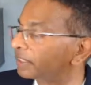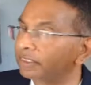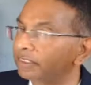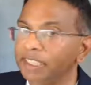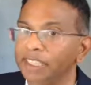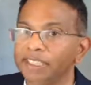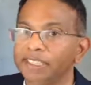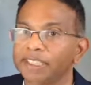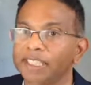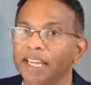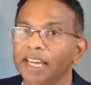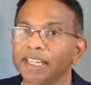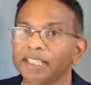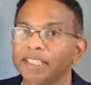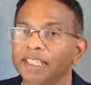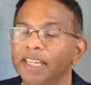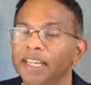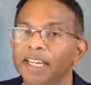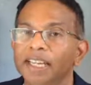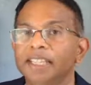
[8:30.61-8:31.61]
So things
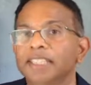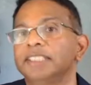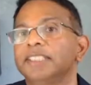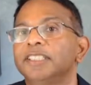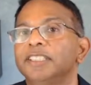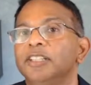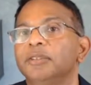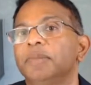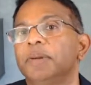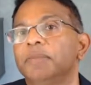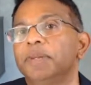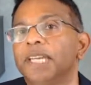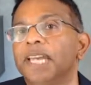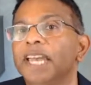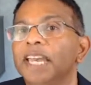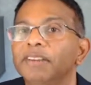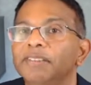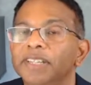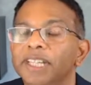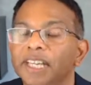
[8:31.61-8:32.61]
like consumer
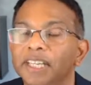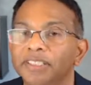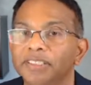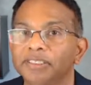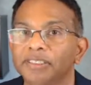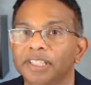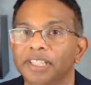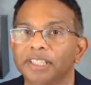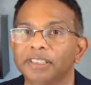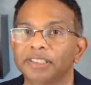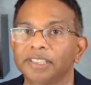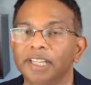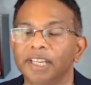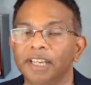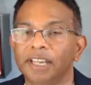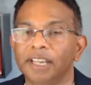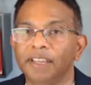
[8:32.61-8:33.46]
behavior has changed.